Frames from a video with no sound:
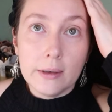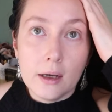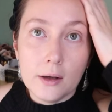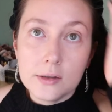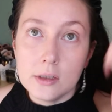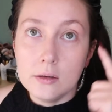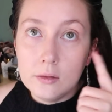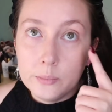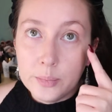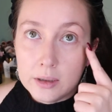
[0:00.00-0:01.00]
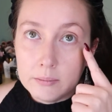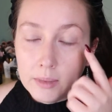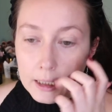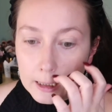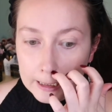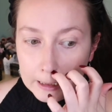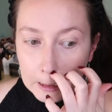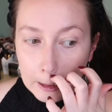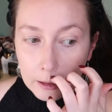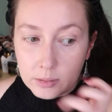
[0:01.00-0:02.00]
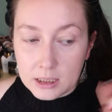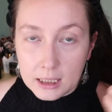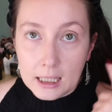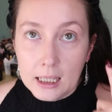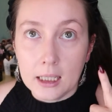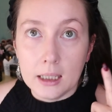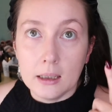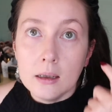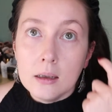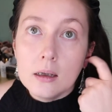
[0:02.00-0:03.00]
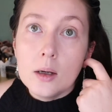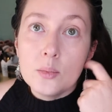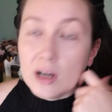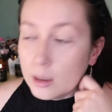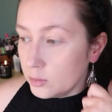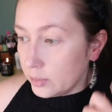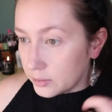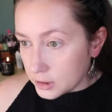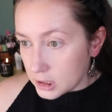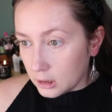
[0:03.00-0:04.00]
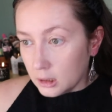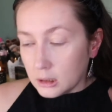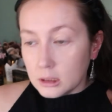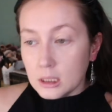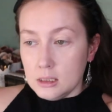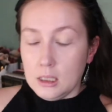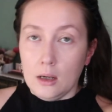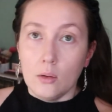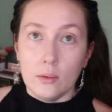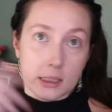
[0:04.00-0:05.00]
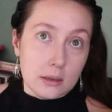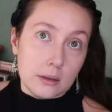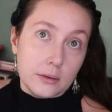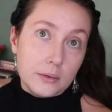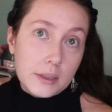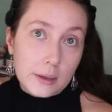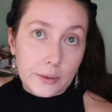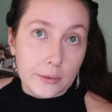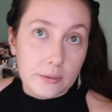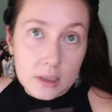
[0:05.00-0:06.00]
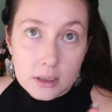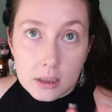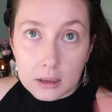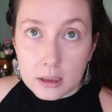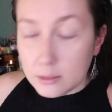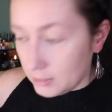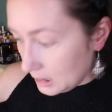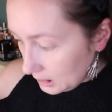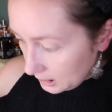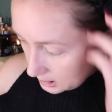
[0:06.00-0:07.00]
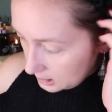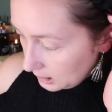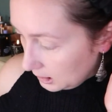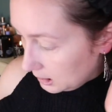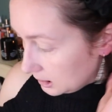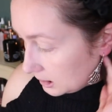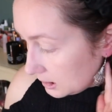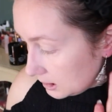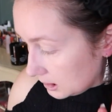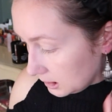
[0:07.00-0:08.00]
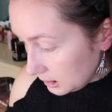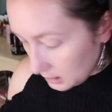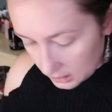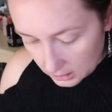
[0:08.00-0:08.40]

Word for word: I also put my Urban Decay primer potion on because I always do, so just to keep things consistent.